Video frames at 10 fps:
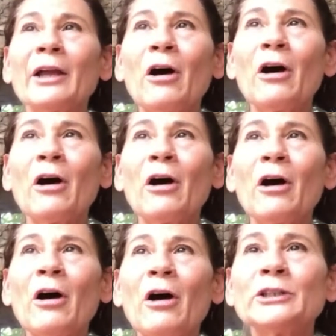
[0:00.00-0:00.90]
I
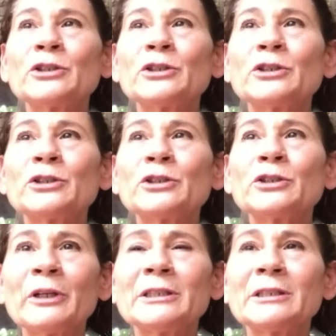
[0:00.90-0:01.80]
call on the nature
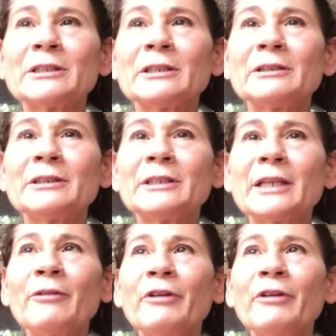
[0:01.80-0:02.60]
spirits,